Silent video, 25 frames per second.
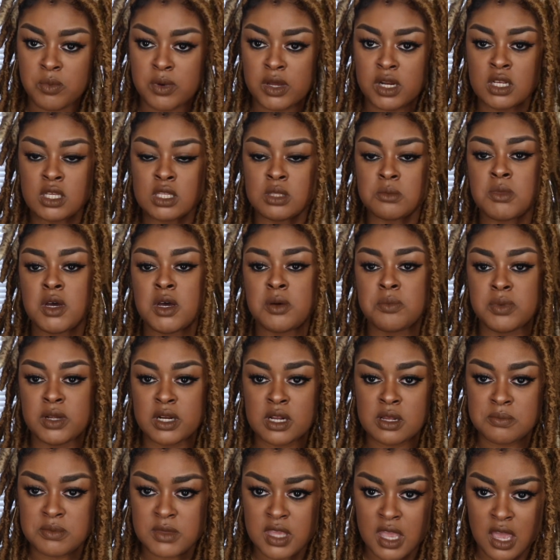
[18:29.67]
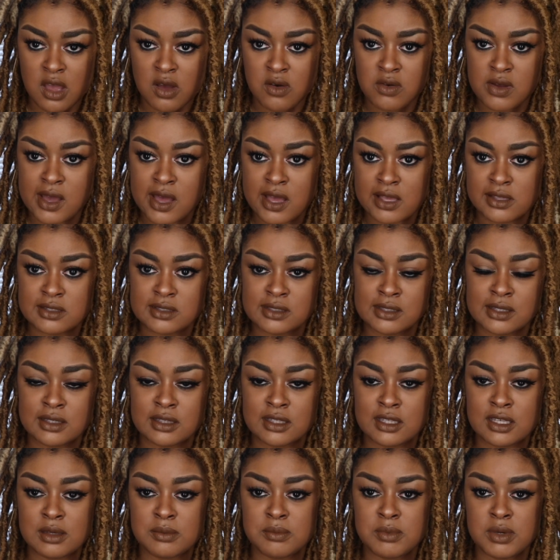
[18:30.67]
putting them up, putting them down constantly,